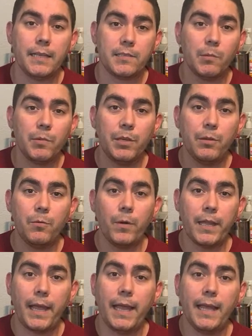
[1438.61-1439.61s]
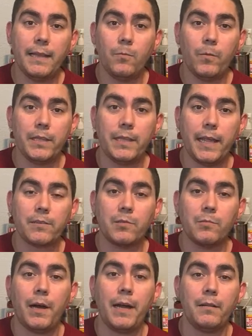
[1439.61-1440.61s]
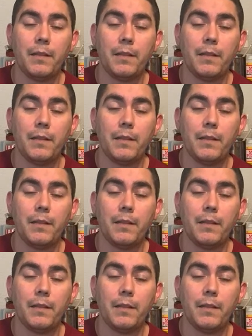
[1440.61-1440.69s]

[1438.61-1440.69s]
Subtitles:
some of you went ahead and went the extra mile,